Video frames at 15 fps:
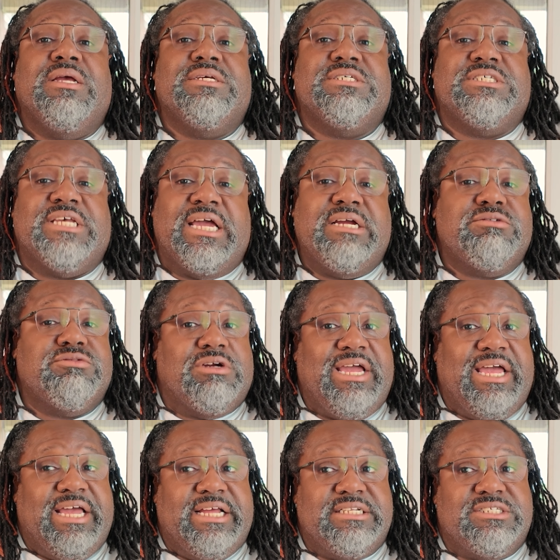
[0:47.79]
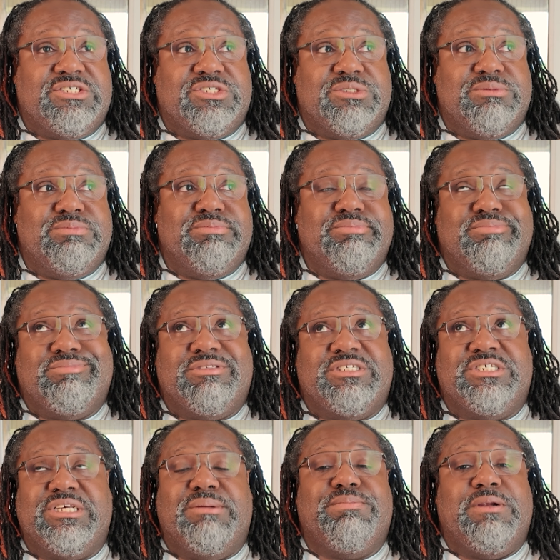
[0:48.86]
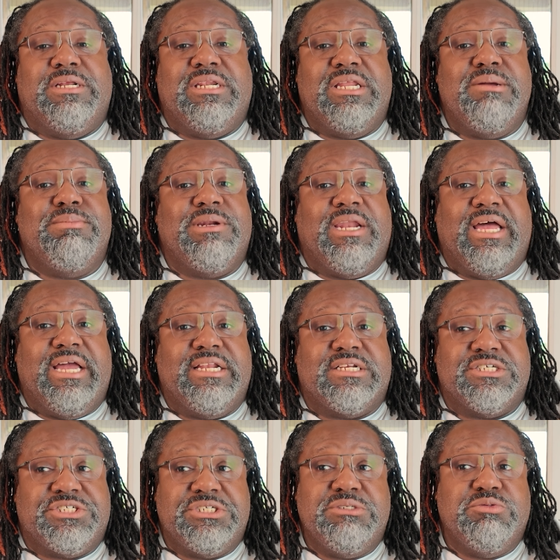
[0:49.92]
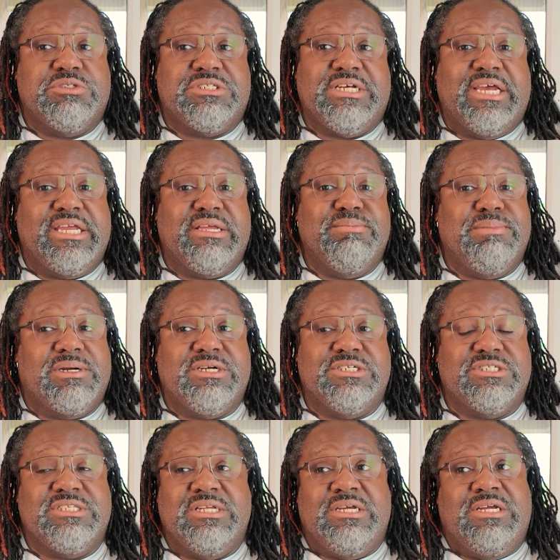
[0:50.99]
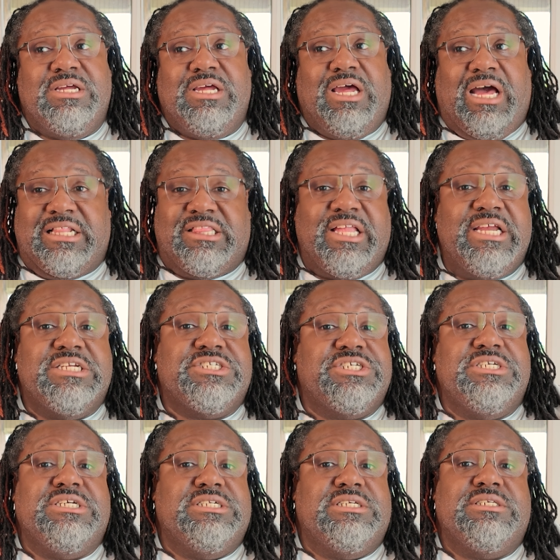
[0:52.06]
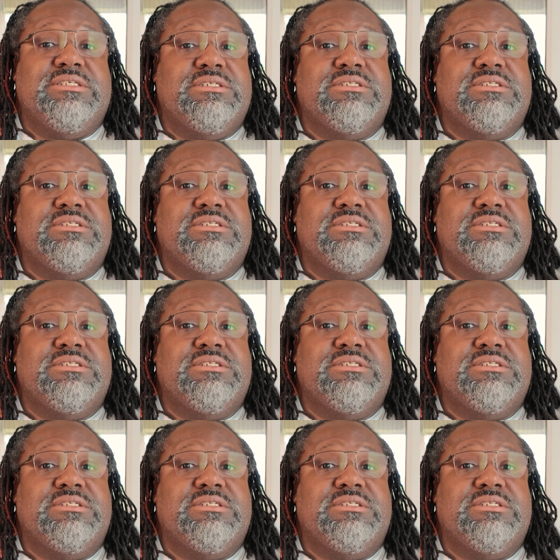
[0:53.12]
Sandra had some Simply Lemonade that she was taking because I think she had